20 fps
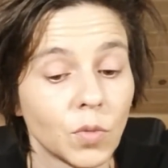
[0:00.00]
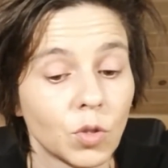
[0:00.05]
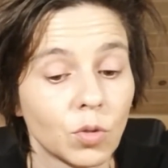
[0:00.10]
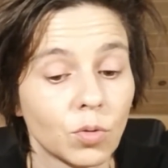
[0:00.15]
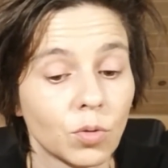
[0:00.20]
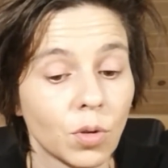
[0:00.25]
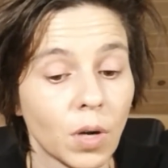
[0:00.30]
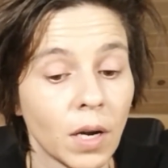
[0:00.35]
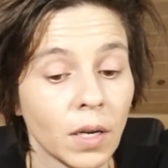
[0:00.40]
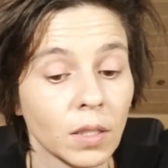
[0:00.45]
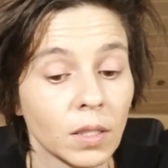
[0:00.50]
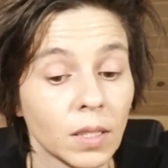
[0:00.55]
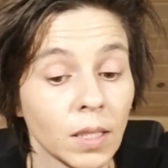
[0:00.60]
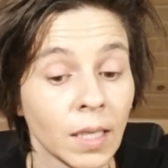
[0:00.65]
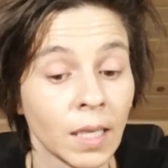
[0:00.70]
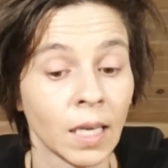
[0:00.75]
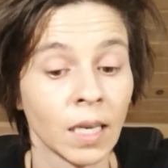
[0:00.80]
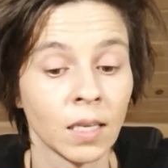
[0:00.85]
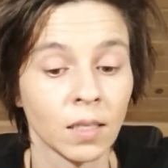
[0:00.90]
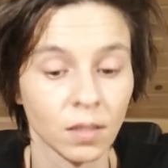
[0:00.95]
trying to
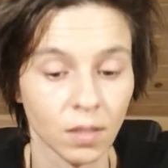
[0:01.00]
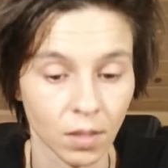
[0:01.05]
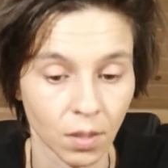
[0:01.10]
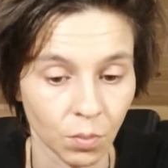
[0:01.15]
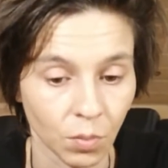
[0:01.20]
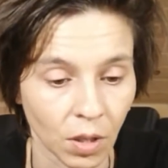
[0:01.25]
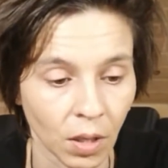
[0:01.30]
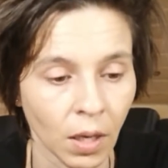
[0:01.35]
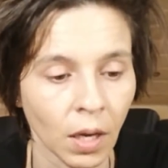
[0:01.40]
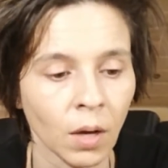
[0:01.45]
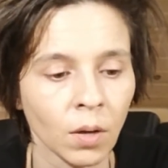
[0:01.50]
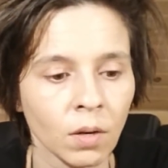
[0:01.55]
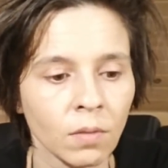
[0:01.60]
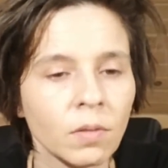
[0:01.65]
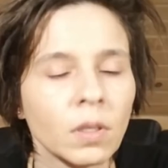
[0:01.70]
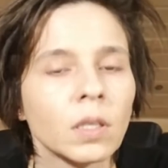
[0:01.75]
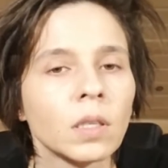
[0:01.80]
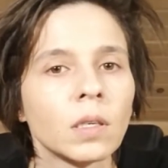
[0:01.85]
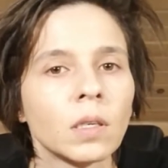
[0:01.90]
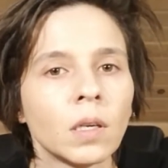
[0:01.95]
gain something out of
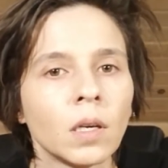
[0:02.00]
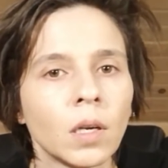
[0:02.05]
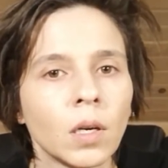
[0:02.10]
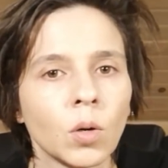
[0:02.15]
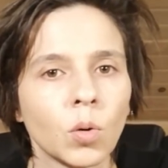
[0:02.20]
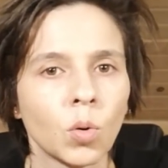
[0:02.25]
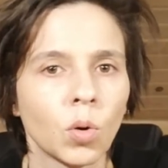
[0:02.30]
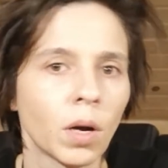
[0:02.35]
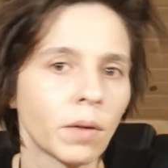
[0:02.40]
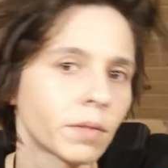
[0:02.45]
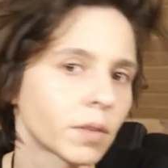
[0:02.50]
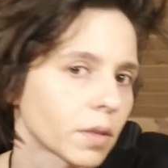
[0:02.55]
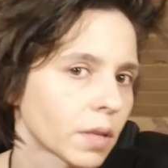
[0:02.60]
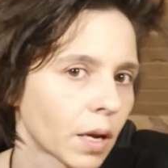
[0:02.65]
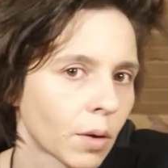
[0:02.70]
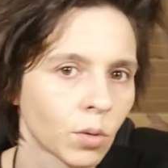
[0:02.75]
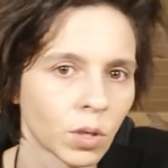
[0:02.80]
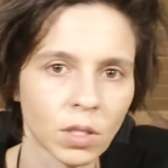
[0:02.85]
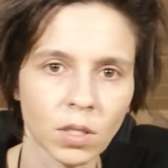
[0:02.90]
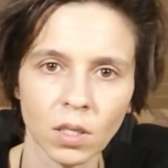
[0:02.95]
it. Whoever
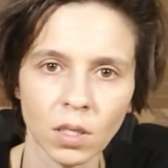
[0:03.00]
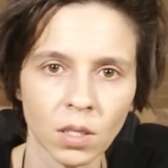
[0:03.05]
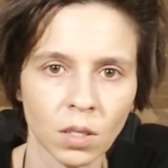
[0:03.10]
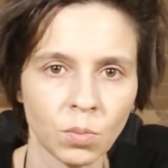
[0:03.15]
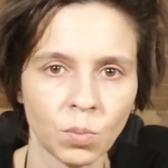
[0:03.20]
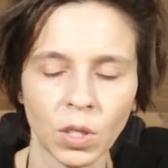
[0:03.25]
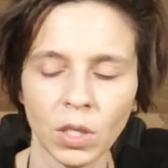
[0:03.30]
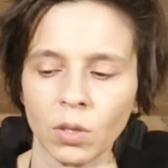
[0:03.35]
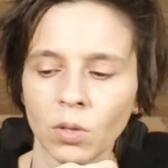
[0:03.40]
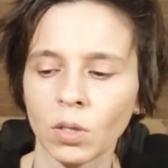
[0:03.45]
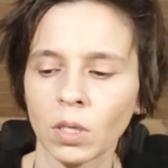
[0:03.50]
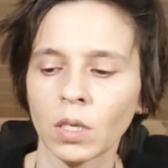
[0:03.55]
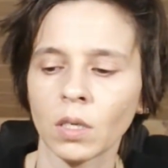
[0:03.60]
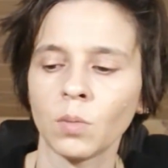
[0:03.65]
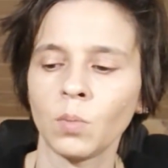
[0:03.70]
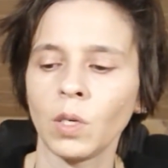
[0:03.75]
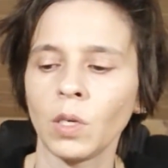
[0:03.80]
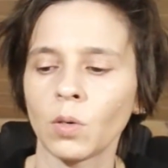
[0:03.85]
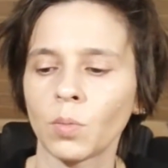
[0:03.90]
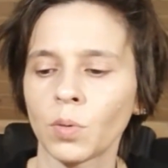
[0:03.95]
that was, it could be you, it
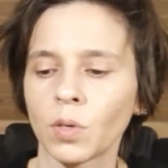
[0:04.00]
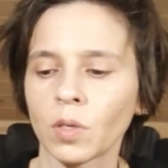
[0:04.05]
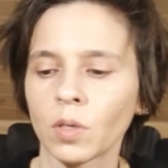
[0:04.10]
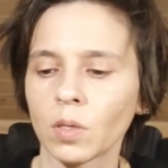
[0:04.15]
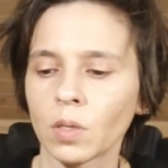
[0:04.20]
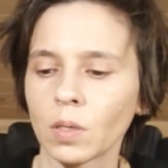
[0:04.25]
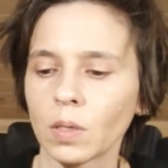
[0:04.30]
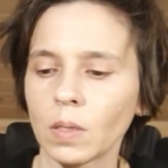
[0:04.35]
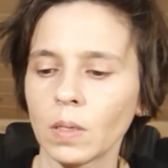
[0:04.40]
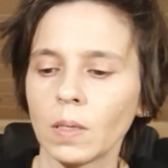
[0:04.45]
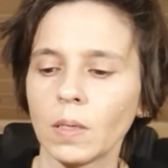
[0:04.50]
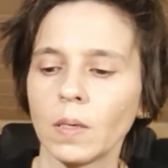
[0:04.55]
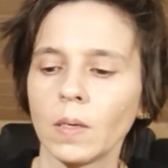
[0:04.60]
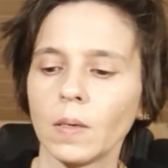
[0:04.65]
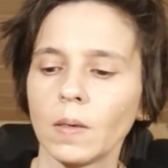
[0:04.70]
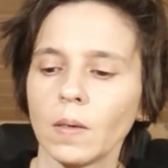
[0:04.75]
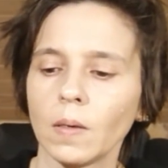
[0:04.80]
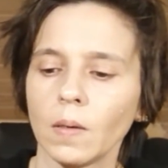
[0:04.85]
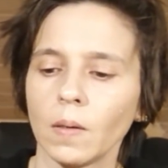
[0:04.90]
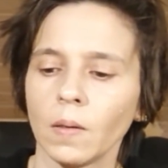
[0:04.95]
could be your person,
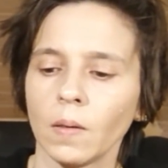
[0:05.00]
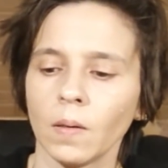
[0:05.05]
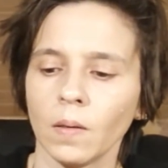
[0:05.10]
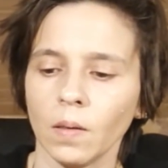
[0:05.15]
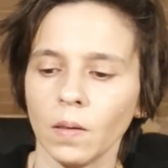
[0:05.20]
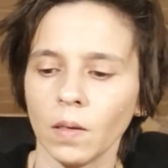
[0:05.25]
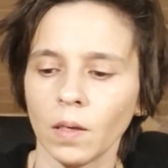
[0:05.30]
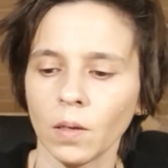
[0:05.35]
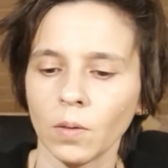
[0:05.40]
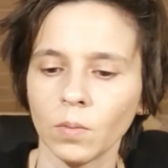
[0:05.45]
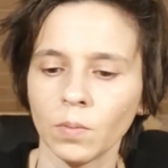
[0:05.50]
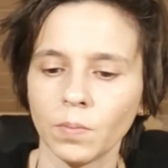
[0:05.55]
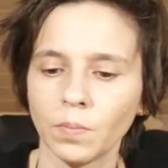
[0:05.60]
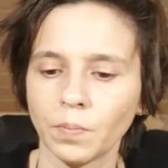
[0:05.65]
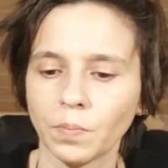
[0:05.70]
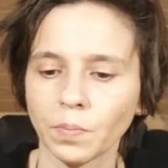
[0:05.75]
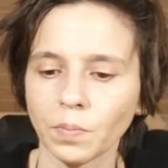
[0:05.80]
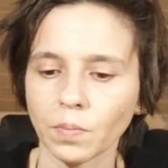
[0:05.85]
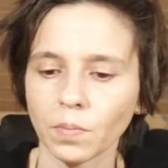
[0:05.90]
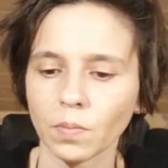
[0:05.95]
you know?
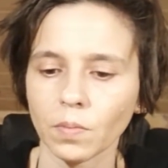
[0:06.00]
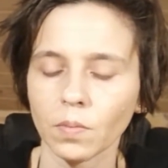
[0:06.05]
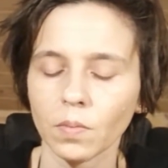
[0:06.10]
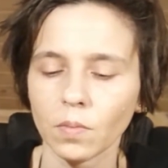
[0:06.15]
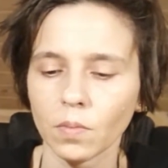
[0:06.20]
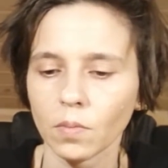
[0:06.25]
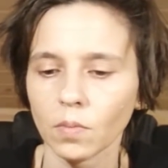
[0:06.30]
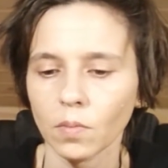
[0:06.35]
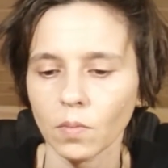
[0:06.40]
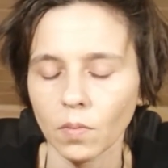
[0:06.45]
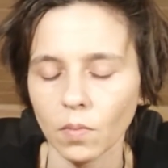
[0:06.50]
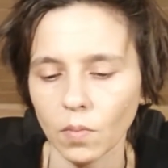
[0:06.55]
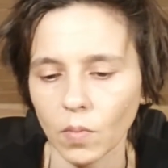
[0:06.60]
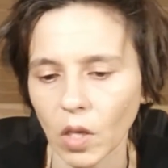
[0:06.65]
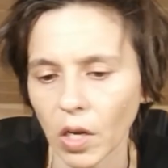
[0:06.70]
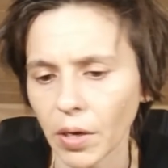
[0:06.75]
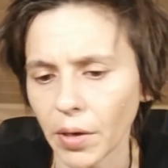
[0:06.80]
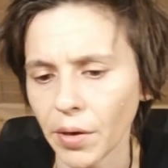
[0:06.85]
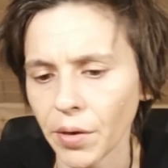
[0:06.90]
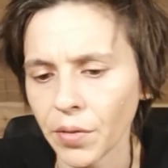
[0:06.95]

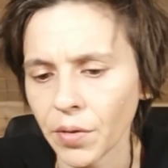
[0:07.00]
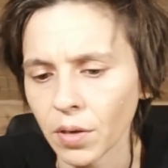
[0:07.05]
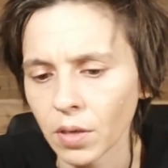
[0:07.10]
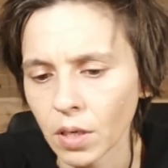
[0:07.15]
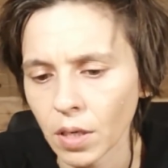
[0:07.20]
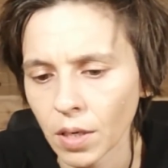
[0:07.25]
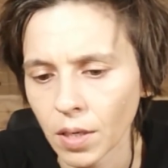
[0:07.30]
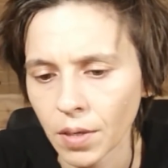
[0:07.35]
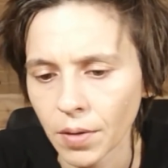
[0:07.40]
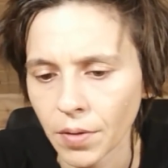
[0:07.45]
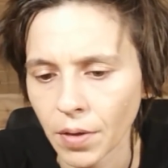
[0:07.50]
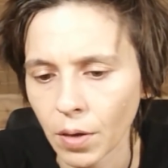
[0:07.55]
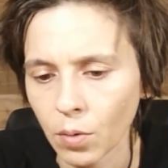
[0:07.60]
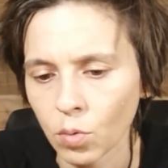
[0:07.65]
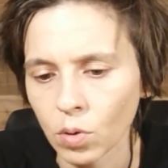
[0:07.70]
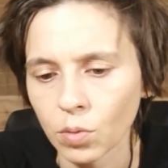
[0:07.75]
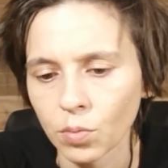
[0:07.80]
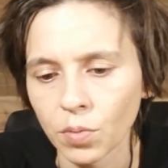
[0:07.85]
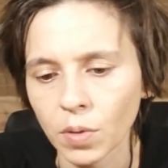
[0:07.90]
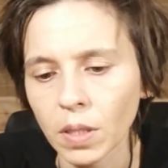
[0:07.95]
Either they
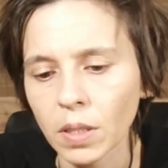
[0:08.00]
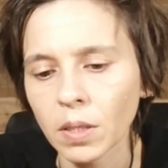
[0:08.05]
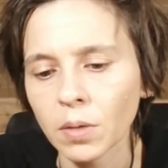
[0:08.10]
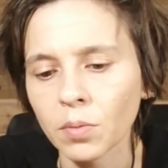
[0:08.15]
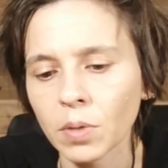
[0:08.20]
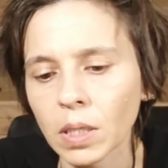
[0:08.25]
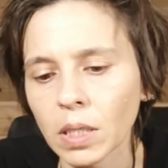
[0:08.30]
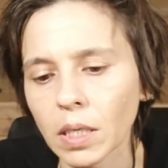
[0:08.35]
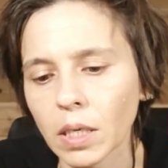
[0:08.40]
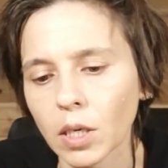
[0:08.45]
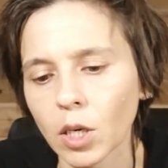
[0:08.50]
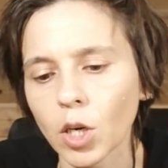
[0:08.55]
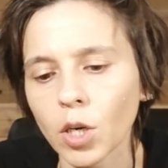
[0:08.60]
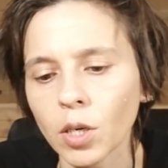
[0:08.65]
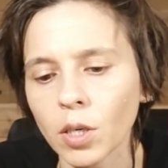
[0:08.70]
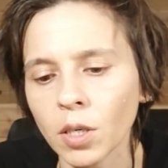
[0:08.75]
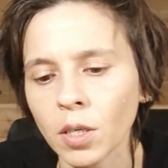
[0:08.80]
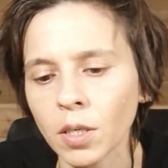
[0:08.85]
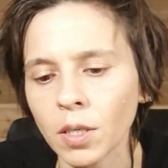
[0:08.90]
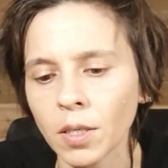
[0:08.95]
were really, really
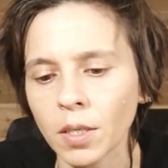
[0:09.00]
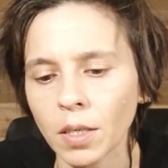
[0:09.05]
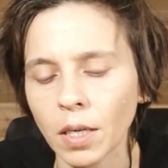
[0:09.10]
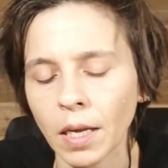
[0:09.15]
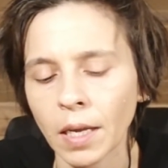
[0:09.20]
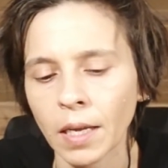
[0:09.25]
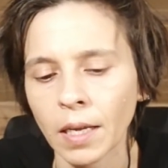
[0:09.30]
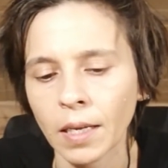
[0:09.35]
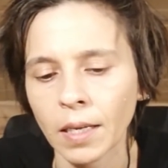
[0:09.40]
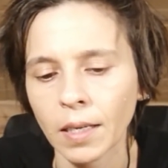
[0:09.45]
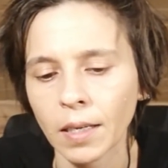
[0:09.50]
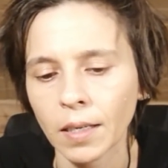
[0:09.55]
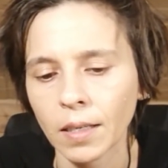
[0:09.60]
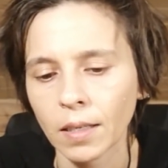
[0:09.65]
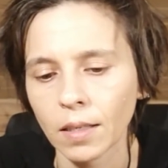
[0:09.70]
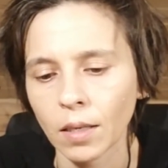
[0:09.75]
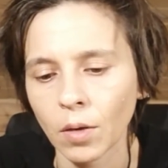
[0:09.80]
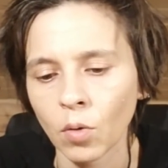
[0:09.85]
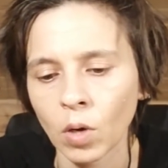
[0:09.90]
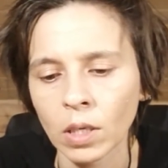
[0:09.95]
hurt
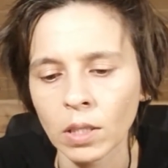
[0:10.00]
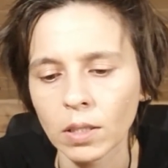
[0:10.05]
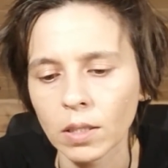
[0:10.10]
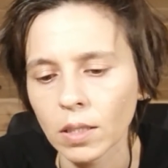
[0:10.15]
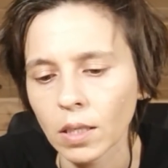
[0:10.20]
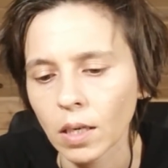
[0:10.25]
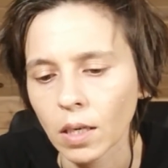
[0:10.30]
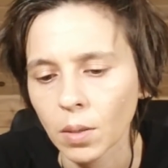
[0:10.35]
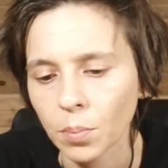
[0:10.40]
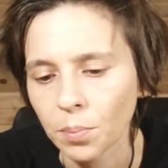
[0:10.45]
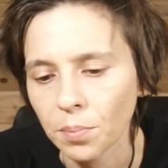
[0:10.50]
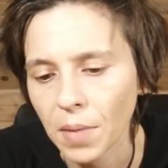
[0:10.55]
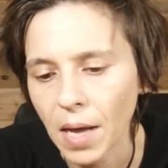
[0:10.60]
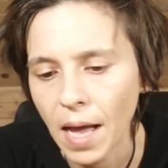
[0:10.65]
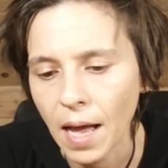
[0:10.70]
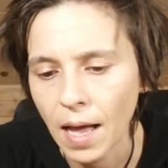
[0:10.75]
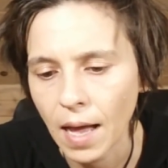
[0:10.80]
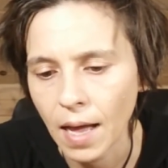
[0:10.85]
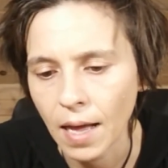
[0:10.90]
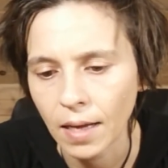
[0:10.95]
and they wanted to come
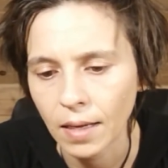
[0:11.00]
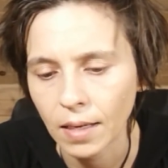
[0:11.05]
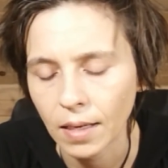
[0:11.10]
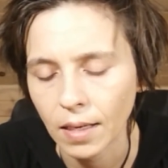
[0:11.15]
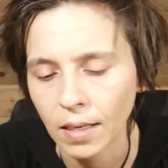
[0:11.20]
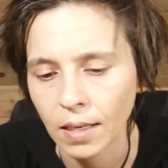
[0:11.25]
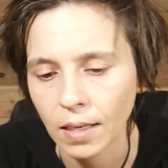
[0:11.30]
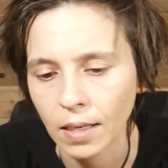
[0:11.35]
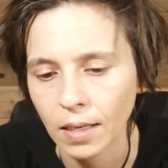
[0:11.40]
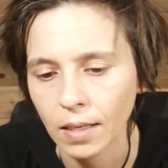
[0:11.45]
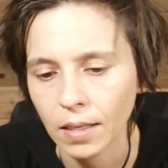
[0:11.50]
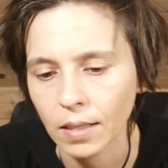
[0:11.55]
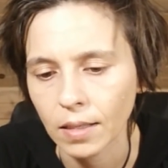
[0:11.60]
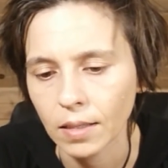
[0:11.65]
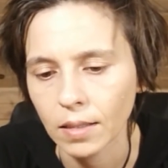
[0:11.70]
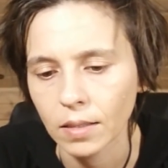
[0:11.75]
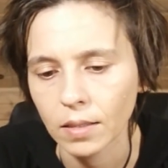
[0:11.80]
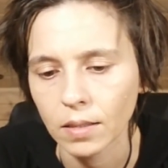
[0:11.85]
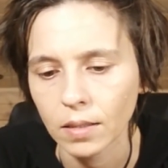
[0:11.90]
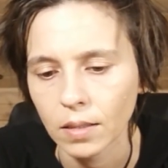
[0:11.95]
back,
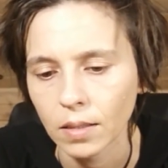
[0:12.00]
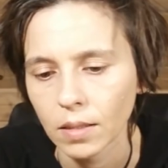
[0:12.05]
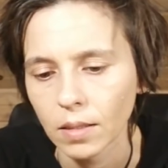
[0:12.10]
and